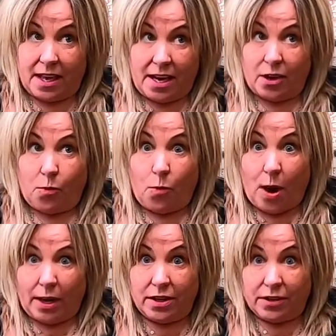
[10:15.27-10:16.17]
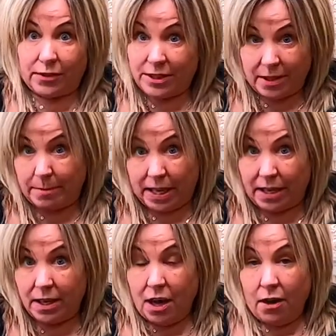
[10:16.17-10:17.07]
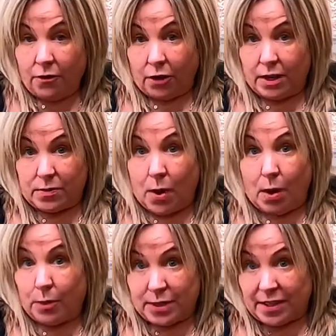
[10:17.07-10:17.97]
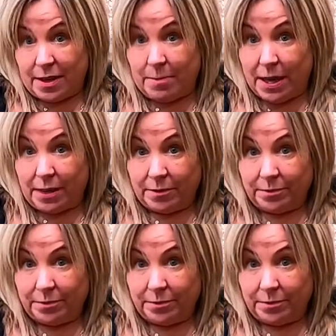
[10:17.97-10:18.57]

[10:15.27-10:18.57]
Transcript: what a difference it made for us while we're sleeping.